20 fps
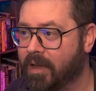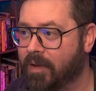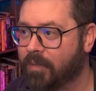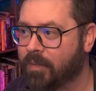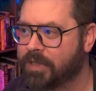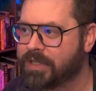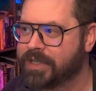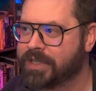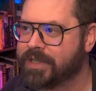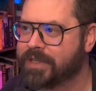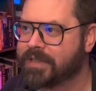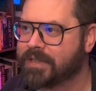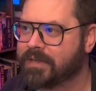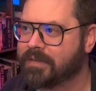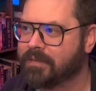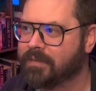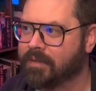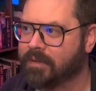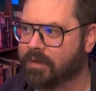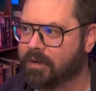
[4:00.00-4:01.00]
which is
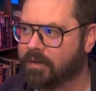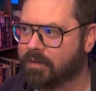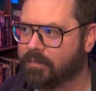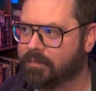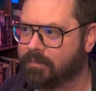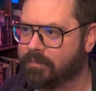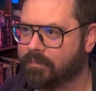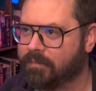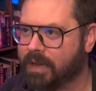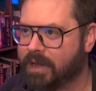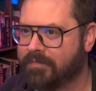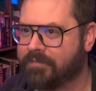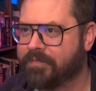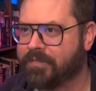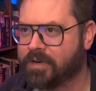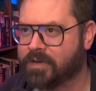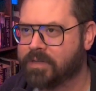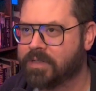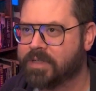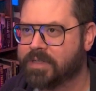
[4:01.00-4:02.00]
my
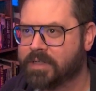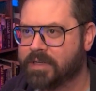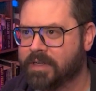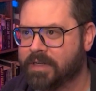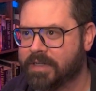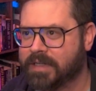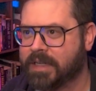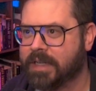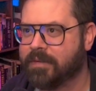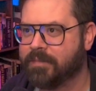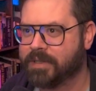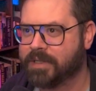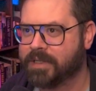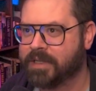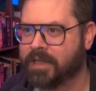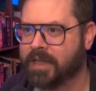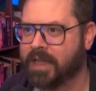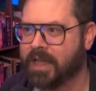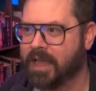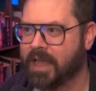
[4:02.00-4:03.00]
first attempt
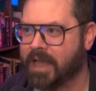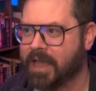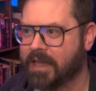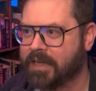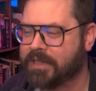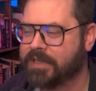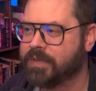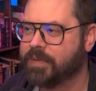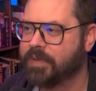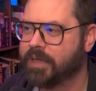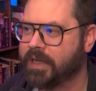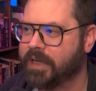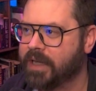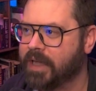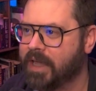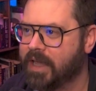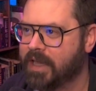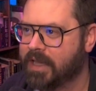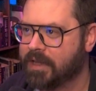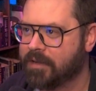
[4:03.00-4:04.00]
at doing
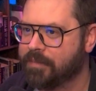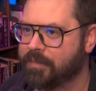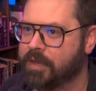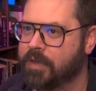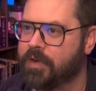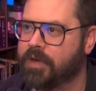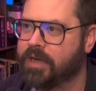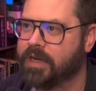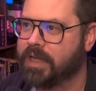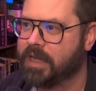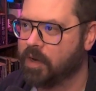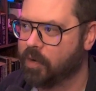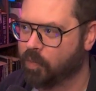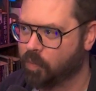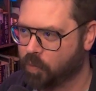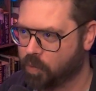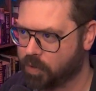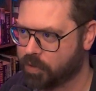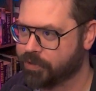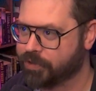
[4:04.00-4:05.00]
a community
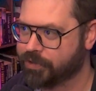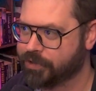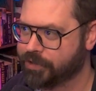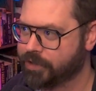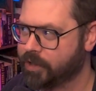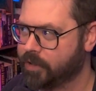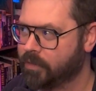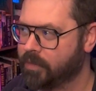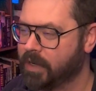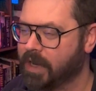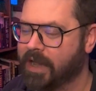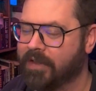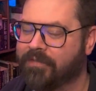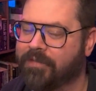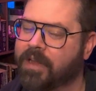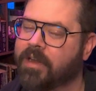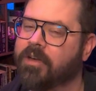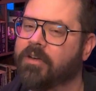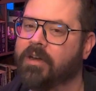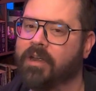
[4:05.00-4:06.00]
awards show. I
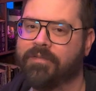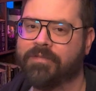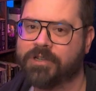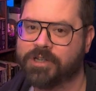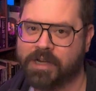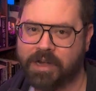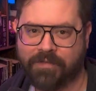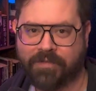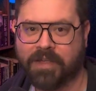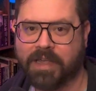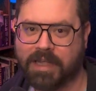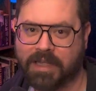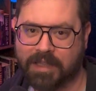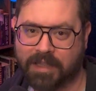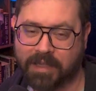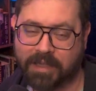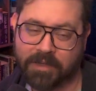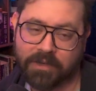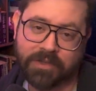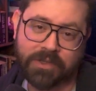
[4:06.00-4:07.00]
figured if Jeff
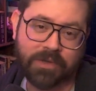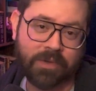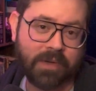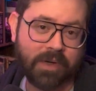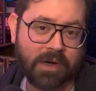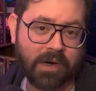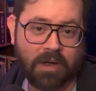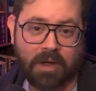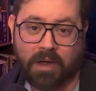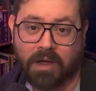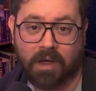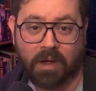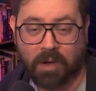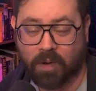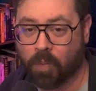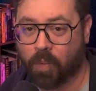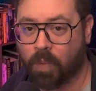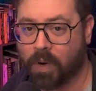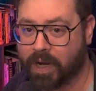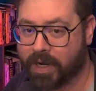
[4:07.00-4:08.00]
Keighley could do it,
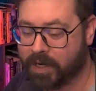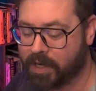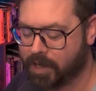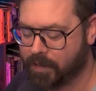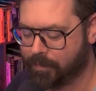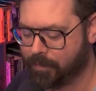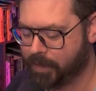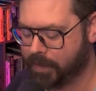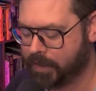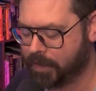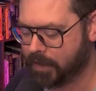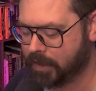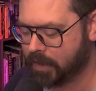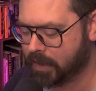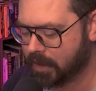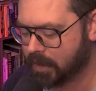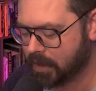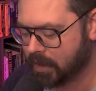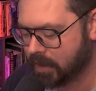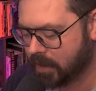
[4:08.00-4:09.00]
why not me?
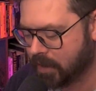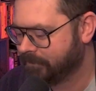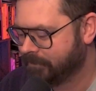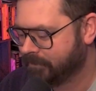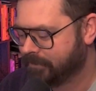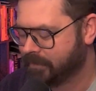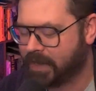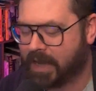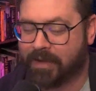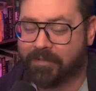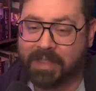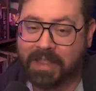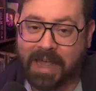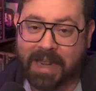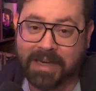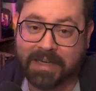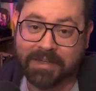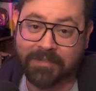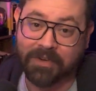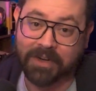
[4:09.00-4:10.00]
I have a
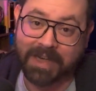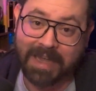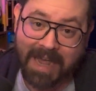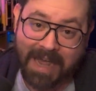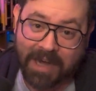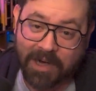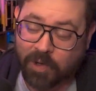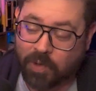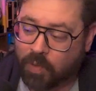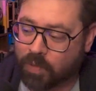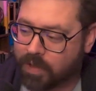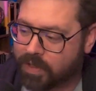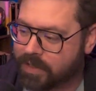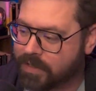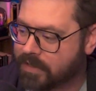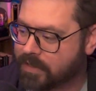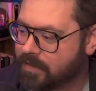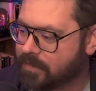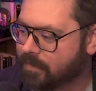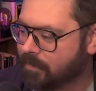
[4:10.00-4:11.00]
lot of different
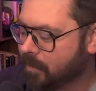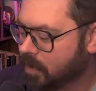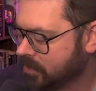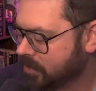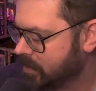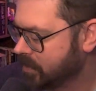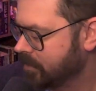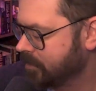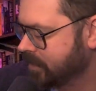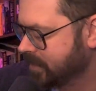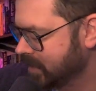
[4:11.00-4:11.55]
categories, most of them